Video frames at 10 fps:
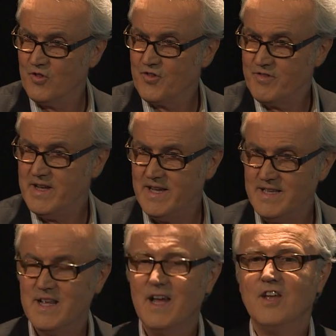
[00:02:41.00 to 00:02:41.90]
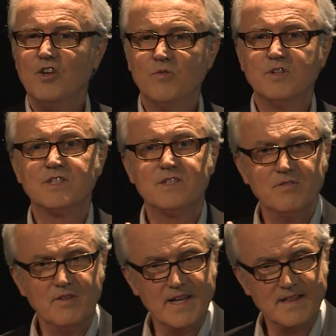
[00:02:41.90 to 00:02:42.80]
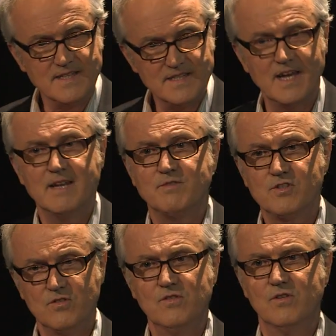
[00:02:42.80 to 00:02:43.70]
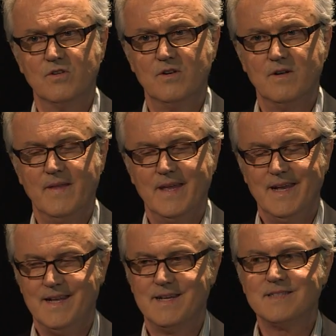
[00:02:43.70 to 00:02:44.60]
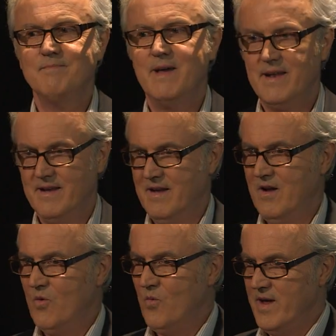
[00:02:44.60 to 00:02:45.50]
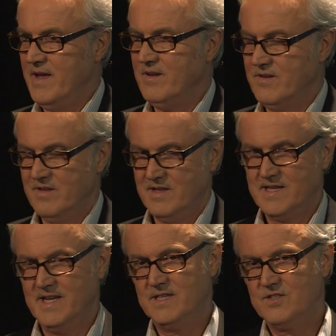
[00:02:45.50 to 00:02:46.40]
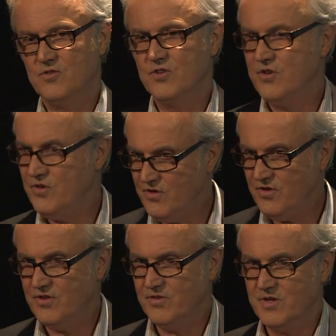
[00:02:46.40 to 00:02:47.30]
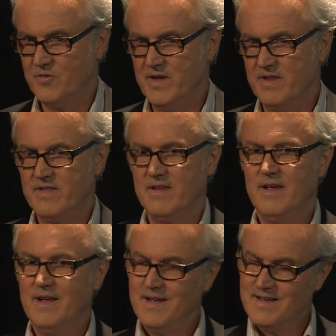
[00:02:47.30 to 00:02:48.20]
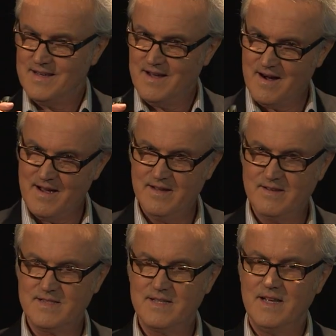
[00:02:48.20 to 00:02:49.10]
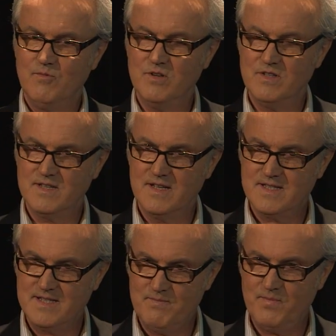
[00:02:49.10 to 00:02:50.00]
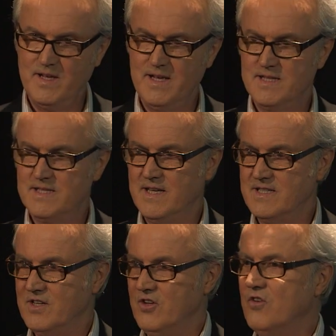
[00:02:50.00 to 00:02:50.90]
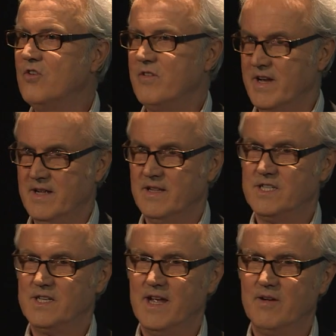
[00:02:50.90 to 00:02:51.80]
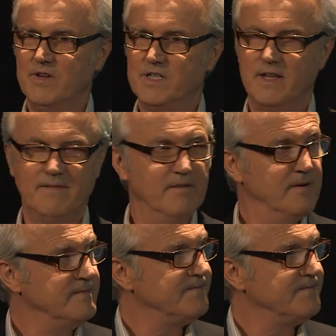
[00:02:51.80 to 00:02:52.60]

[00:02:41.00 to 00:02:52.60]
or 3s, you would still get the same score. It doesn't matter where you do the test or who you do it with, IELTS will simply assess your English language level.